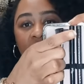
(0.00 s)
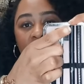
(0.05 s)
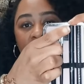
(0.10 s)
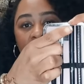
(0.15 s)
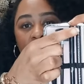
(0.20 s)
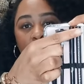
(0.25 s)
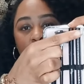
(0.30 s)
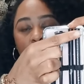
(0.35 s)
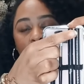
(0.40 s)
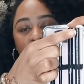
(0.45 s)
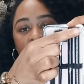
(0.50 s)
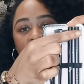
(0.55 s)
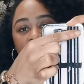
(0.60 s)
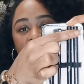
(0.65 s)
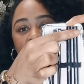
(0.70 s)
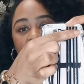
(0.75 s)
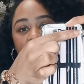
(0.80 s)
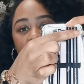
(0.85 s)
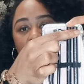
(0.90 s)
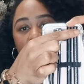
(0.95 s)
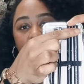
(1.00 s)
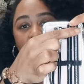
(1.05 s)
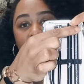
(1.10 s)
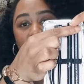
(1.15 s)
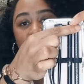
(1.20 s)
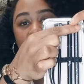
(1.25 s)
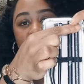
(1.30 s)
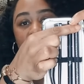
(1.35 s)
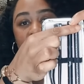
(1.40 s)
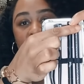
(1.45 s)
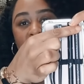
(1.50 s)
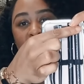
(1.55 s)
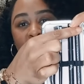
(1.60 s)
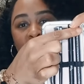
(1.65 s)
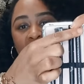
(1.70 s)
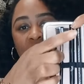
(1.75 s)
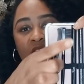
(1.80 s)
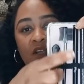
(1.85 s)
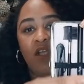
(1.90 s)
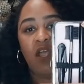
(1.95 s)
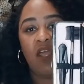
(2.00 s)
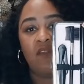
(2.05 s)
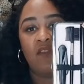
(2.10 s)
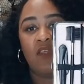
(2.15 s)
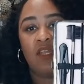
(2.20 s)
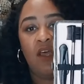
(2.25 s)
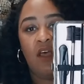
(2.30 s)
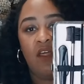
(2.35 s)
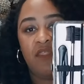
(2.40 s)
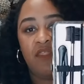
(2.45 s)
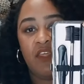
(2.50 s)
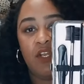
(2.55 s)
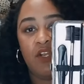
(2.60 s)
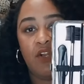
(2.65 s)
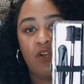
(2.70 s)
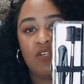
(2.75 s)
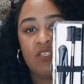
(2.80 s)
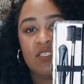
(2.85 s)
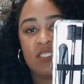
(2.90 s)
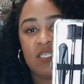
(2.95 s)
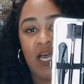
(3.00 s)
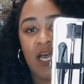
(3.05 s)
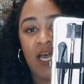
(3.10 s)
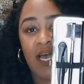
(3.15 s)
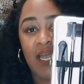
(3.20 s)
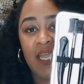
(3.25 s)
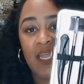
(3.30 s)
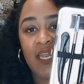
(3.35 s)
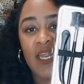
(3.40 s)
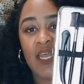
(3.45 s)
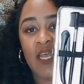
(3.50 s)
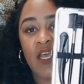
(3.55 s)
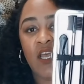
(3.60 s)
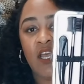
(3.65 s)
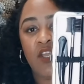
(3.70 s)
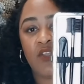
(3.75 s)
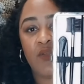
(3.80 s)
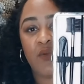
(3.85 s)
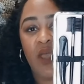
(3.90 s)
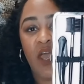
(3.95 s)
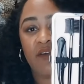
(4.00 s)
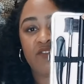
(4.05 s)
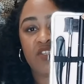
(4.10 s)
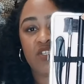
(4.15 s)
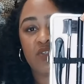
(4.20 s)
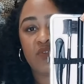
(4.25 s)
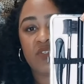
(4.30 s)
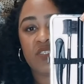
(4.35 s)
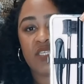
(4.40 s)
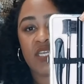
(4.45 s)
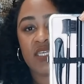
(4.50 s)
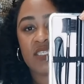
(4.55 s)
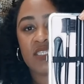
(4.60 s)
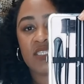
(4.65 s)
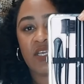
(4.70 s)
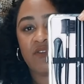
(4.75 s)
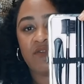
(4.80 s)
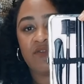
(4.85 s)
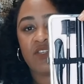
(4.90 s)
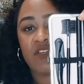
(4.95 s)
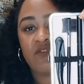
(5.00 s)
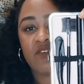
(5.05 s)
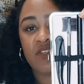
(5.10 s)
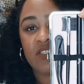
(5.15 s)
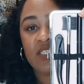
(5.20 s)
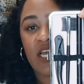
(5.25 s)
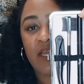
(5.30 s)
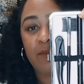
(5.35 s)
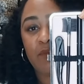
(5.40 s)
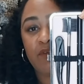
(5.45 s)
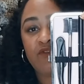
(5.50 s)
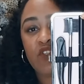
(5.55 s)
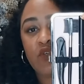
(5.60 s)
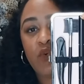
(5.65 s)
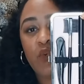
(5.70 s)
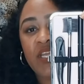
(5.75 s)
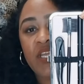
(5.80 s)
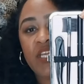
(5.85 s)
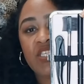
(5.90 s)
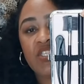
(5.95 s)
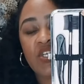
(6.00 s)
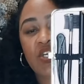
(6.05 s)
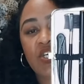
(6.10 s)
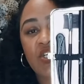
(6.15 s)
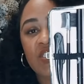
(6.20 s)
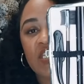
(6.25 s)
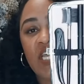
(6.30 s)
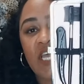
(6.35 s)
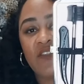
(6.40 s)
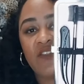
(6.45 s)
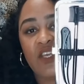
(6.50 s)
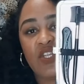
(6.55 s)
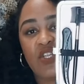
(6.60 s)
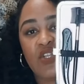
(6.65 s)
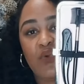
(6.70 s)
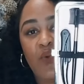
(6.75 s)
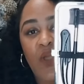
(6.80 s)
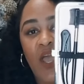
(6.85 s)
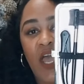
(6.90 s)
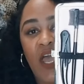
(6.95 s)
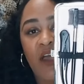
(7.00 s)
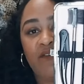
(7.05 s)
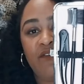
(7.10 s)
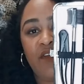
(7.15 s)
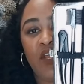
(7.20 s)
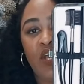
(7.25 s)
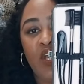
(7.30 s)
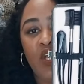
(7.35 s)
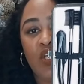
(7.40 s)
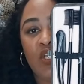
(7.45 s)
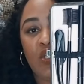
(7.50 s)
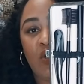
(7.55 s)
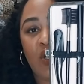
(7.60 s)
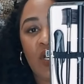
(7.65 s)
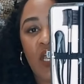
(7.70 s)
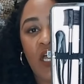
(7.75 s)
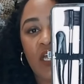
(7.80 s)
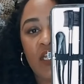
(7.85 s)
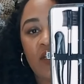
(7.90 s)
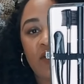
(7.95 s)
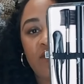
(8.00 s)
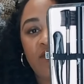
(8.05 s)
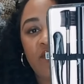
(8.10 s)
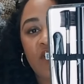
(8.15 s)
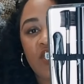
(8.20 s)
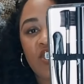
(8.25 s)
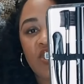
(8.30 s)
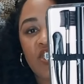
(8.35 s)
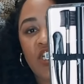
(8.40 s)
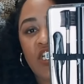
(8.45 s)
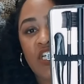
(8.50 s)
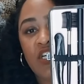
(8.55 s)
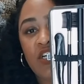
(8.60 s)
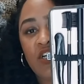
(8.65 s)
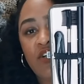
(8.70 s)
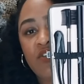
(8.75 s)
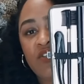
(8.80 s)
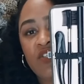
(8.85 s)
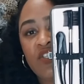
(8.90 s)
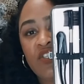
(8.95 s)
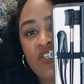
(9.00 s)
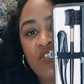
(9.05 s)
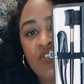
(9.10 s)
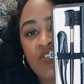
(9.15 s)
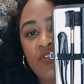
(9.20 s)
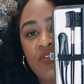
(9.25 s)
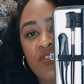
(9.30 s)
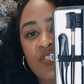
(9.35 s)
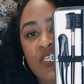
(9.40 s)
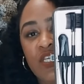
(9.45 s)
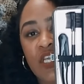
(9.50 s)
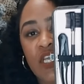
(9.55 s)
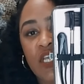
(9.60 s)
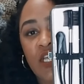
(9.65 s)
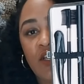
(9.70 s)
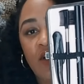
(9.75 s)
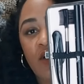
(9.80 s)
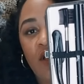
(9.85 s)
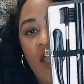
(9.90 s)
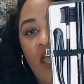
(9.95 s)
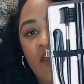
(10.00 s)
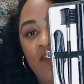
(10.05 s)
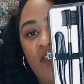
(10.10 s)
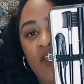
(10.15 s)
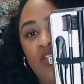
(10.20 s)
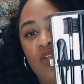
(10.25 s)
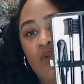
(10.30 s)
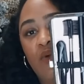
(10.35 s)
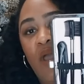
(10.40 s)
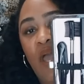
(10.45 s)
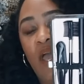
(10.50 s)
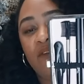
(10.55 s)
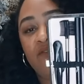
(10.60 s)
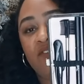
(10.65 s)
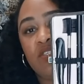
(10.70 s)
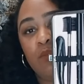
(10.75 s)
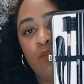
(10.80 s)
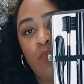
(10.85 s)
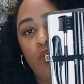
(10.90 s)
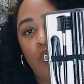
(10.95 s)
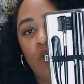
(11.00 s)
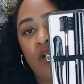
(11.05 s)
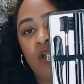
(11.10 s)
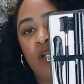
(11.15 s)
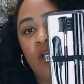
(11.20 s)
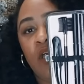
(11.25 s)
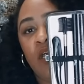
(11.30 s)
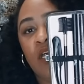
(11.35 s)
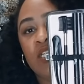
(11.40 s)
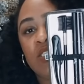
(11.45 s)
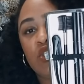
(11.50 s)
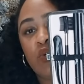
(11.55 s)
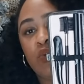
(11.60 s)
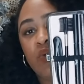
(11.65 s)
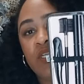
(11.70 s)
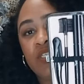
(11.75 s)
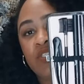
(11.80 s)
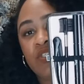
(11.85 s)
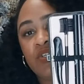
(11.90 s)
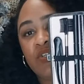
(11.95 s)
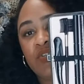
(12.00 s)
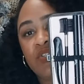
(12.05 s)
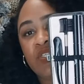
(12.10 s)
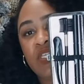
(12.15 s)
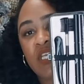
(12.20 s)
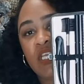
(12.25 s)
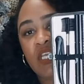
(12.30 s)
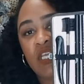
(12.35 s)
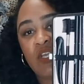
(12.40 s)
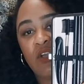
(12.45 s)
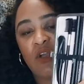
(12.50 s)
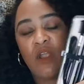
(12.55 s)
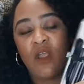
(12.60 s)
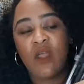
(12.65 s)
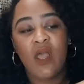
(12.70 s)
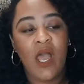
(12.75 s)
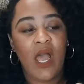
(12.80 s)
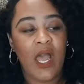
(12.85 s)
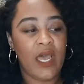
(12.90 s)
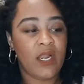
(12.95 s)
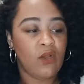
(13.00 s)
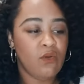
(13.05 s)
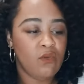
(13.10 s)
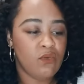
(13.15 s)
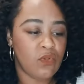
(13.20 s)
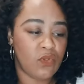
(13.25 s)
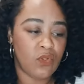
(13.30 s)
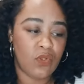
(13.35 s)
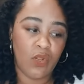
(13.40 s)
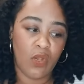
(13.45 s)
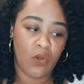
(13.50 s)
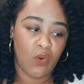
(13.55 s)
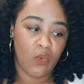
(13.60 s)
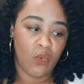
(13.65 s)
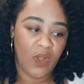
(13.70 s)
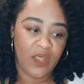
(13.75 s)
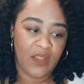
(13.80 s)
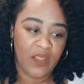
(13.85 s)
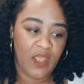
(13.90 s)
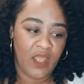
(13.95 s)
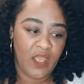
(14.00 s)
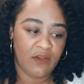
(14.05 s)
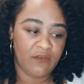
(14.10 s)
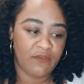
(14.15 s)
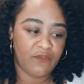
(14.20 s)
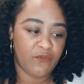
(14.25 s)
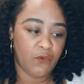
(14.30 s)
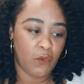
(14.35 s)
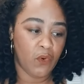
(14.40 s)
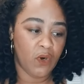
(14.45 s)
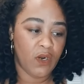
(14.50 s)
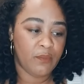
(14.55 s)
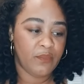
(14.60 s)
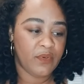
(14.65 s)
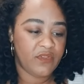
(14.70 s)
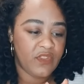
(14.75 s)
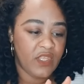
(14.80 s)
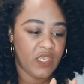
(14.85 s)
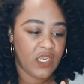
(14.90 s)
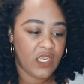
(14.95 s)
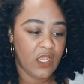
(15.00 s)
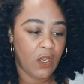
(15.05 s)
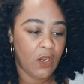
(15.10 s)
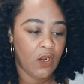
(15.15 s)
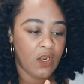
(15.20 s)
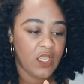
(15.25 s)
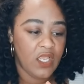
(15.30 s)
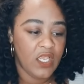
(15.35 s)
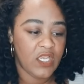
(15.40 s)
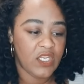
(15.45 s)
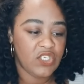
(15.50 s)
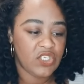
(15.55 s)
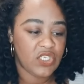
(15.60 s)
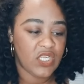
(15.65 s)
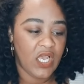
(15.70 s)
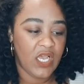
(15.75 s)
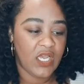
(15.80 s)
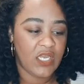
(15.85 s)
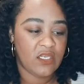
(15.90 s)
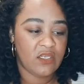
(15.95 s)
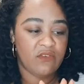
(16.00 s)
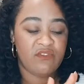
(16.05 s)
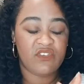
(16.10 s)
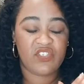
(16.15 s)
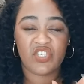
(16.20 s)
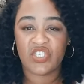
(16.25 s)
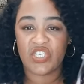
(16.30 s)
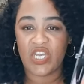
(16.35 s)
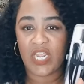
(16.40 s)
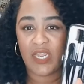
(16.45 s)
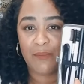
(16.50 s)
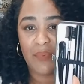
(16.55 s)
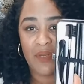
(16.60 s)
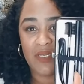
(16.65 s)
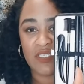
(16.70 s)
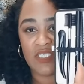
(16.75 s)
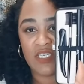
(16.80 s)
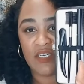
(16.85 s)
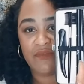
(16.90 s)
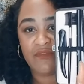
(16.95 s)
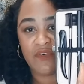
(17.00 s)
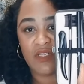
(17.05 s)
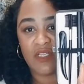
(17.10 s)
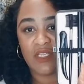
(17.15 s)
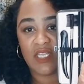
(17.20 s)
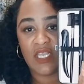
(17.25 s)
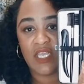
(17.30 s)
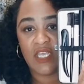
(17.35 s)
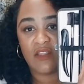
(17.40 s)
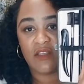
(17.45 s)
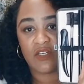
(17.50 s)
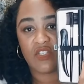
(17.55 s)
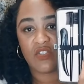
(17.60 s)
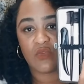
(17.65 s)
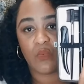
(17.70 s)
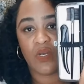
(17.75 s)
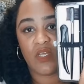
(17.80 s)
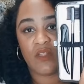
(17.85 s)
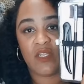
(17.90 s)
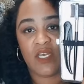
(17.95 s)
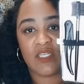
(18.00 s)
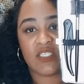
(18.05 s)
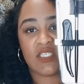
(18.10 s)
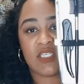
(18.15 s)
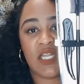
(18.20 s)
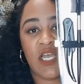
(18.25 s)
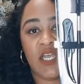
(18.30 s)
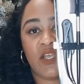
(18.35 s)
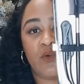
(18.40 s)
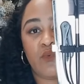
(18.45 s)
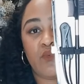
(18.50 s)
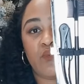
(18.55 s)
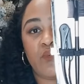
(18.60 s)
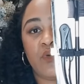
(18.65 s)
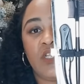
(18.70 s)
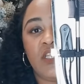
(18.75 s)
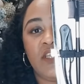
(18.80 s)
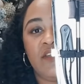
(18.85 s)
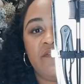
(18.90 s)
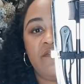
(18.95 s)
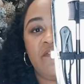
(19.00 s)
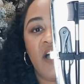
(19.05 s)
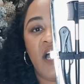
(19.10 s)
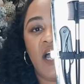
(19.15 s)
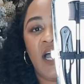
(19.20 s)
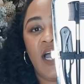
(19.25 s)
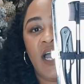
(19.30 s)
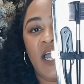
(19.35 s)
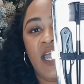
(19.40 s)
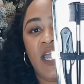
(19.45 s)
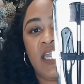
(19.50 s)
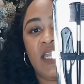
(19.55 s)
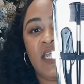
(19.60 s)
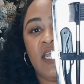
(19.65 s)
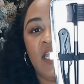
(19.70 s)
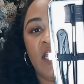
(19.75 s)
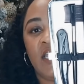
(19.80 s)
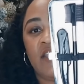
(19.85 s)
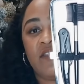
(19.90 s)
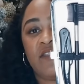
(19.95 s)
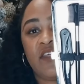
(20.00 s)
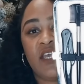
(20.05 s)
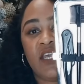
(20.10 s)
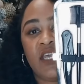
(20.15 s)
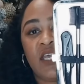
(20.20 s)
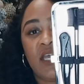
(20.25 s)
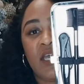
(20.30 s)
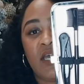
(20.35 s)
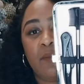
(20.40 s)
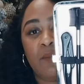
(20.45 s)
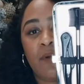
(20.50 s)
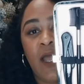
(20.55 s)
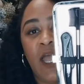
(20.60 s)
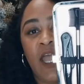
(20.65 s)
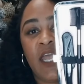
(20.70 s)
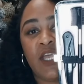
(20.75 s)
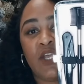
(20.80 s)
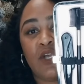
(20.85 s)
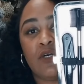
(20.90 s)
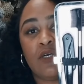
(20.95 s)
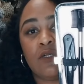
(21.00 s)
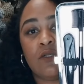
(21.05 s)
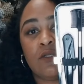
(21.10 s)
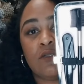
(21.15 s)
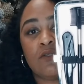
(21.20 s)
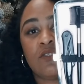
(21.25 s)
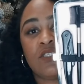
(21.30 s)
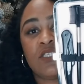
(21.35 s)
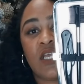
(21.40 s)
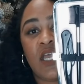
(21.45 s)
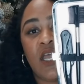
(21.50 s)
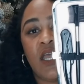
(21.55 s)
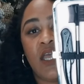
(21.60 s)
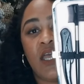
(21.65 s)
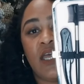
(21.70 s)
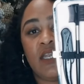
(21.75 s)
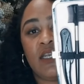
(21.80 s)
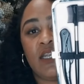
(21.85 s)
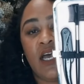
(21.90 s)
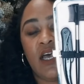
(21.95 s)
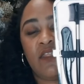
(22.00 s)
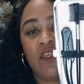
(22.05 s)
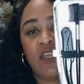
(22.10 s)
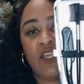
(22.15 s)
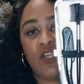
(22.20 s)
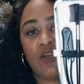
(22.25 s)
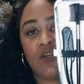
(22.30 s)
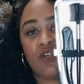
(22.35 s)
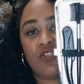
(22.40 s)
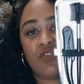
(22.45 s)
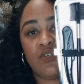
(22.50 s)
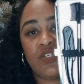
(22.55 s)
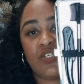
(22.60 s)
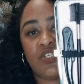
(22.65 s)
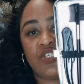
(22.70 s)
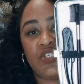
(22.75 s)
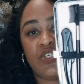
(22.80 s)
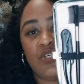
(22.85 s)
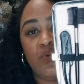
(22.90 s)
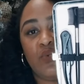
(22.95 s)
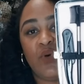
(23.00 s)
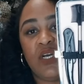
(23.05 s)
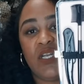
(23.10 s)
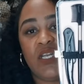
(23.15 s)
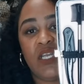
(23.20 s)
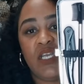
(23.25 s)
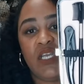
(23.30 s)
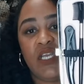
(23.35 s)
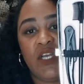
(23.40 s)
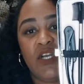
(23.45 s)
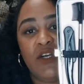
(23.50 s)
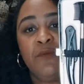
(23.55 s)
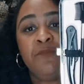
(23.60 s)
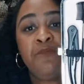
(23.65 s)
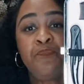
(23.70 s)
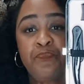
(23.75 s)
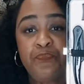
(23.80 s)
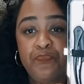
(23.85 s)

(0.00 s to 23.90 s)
a more thicker pencil here and then a thinner side. You have two sets of different type of tweezers, and then you have your kind of shear scissors here, and then you have some more tweezers here. I don't know why they have four, but they are each kind of shaped differently. There's one that's like really fine, thick, angled, and I think your traditional one here.